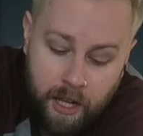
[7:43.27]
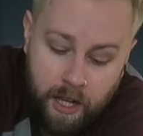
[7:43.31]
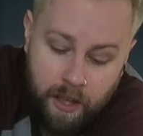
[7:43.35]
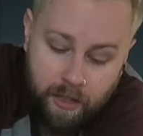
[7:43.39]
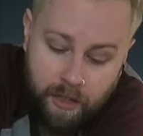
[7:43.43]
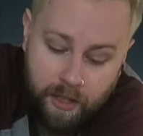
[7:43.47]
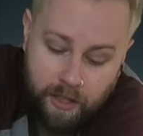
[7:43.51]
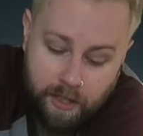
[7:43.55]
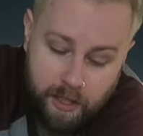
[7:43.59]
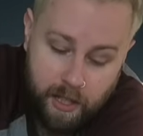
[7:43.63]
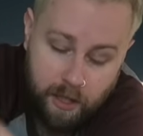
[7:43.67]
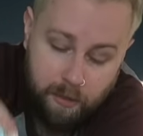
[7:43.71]

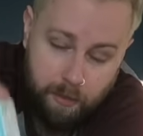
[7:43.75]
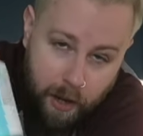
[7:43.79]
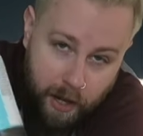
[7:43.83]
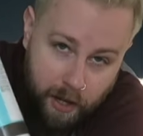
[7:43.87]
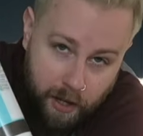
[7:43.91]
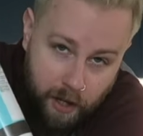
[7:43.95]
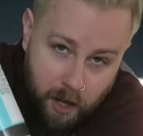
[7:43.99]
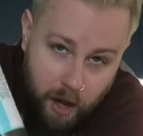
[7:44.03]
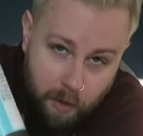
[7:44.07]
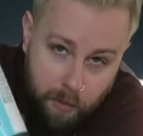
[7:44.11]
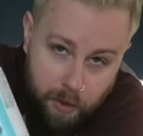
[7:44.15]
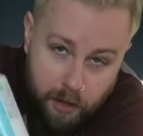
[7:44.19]
things like
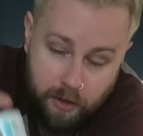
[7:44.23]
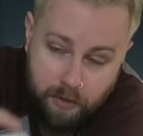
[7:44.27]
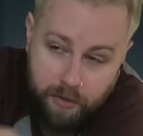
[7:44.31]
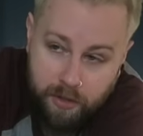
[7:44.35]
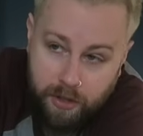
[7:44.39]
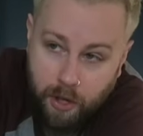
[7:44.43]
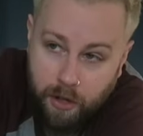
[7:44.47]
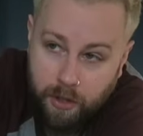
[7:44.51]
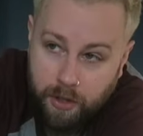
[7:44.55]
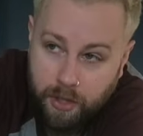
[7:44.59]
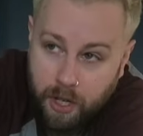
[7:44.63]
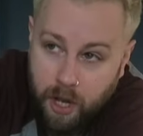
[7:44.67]
bicarbonate of
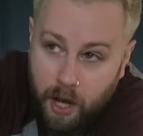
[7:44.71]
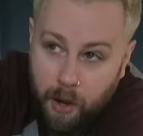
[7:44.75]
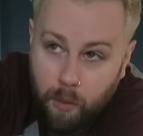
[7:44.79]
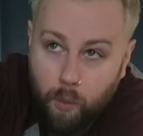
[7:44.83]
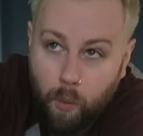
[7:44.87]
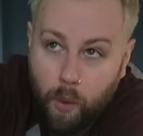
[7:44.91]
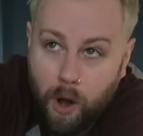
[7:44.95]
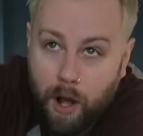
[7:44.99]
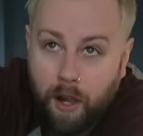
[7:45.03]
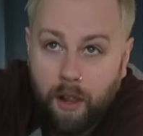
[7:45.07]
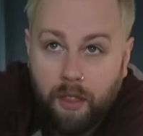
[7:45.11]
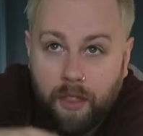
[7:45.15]
soda, and
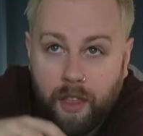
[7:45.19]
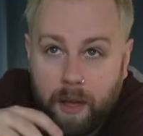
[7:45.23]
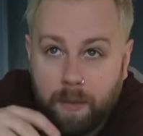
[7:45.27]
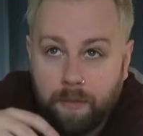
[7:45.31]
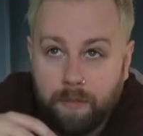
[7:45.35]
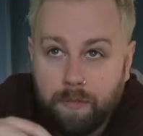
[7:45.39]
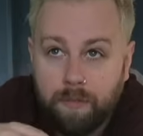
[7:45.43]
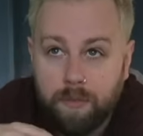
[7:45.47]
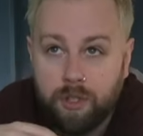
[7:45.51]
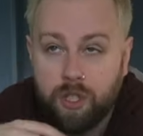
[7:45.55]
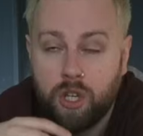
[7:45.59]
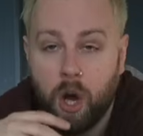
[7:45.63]
while
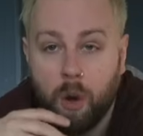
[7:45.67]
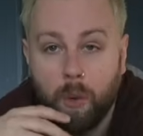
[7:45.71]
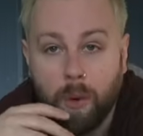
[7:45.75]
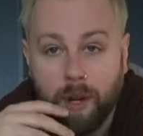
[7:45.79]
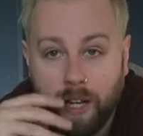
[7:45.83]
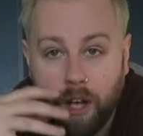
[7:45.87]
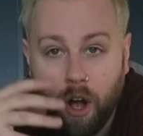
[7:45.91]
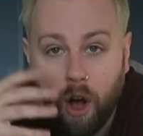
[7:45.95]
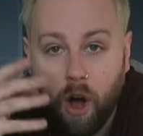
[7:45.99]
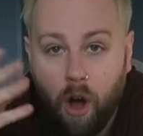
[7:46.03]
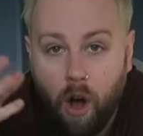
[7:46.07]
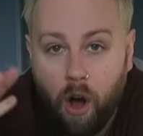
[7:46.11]
them
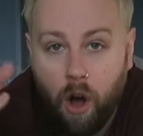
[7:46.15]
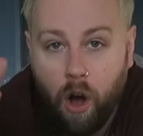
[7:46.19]
going